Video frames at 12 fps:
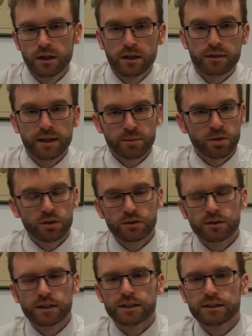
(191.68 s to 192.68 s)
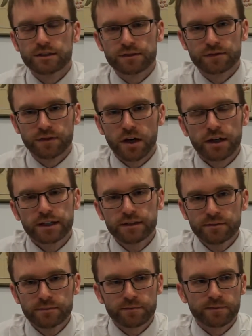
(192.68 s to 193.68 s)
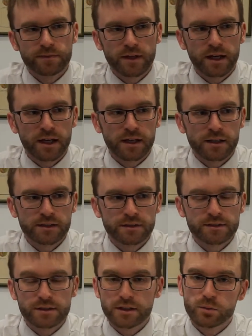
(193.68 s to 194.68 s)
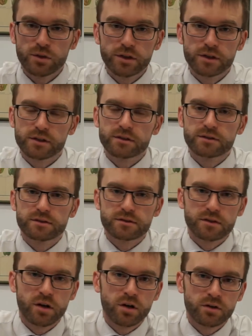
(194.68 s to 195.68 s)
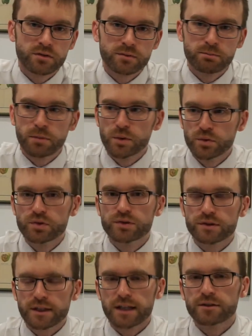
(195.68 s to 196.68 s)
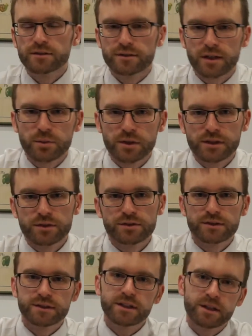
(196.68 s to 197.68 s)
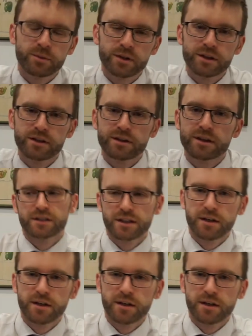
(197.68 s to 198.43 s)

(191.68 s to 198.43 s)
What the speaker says: That model is fine and it works on most scales that we're used to dealing with.